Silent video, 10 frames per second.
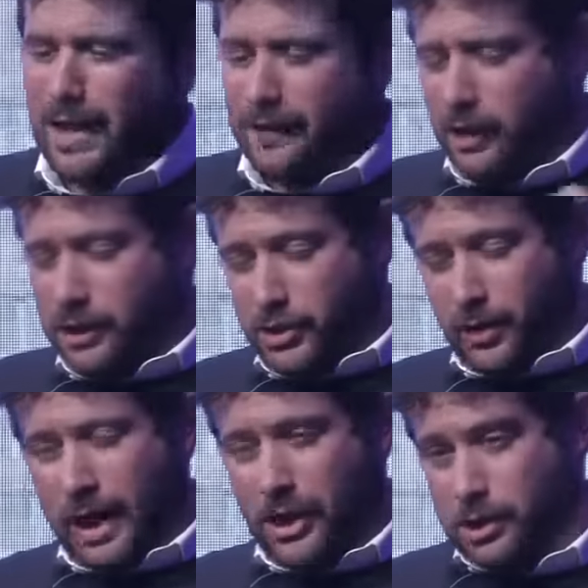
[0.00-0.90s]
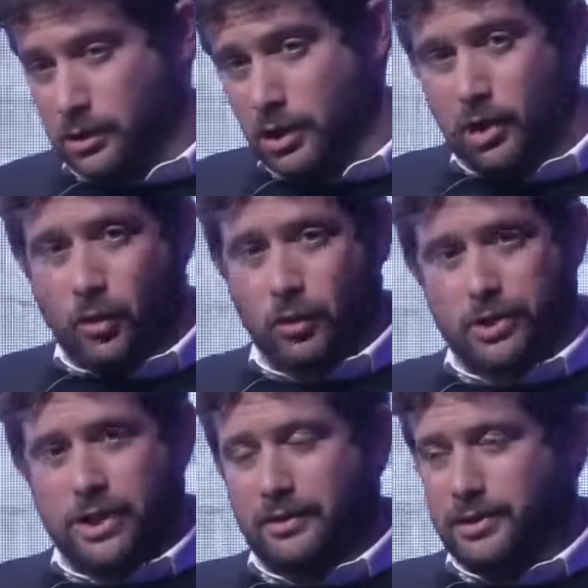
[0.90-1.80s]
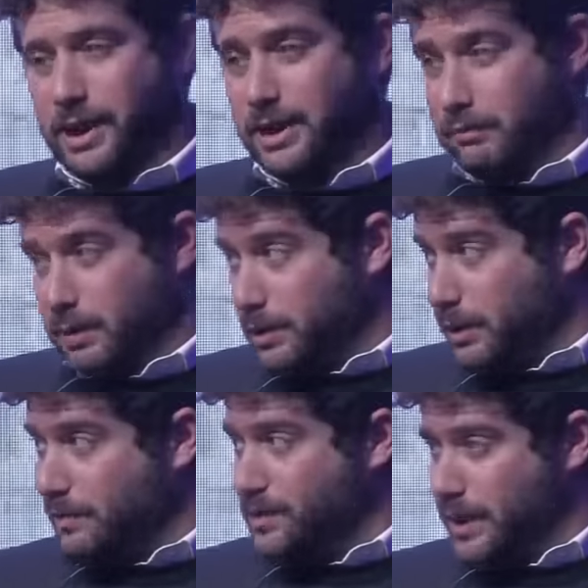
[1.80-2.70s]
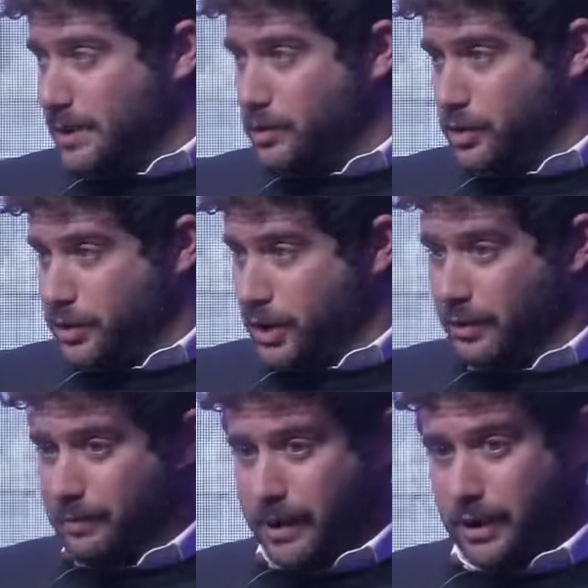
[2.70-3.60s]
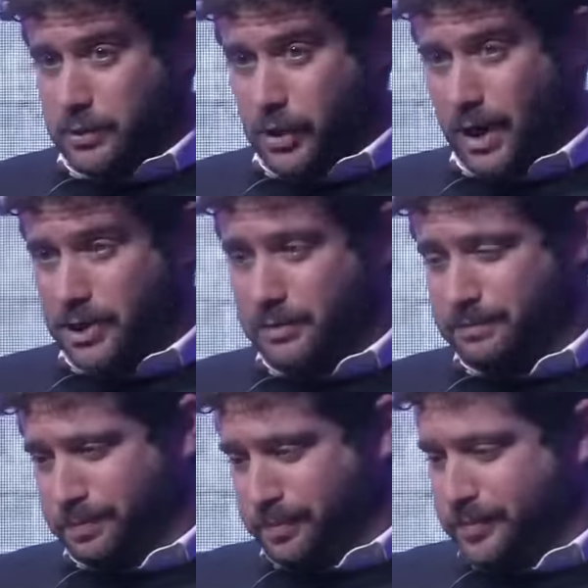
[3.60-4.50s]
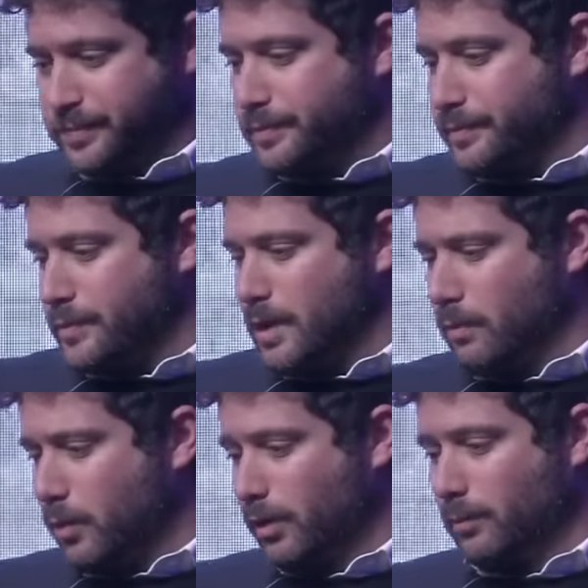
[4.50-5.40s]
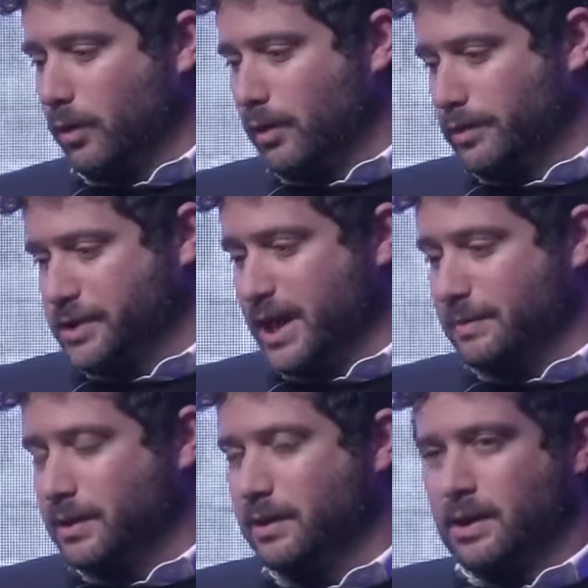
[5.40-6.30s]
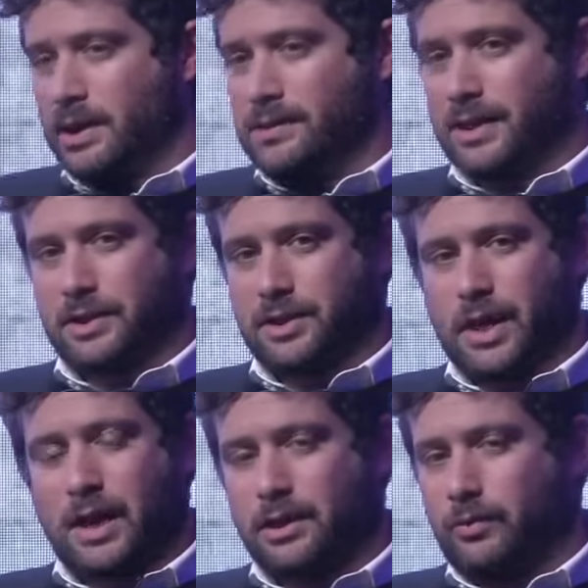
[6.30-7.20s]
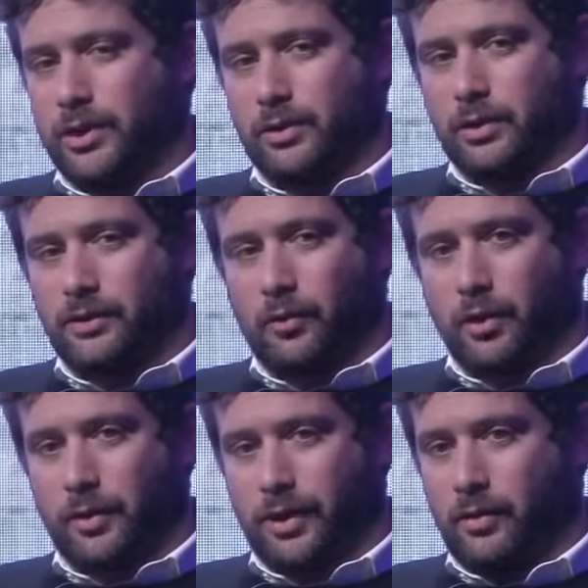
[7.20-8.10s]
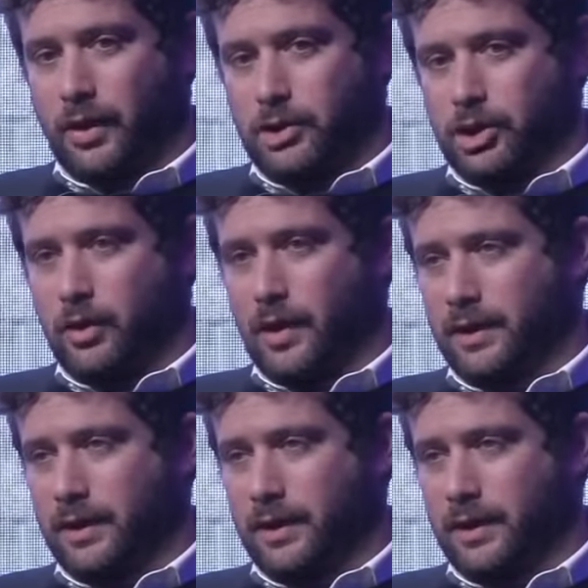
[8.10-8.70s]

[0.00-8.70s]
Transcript: and the audience reaction were just outstanding. People loved it, and you just saw it pick up traction more and more over time. And that's exactly what you look for with a great show.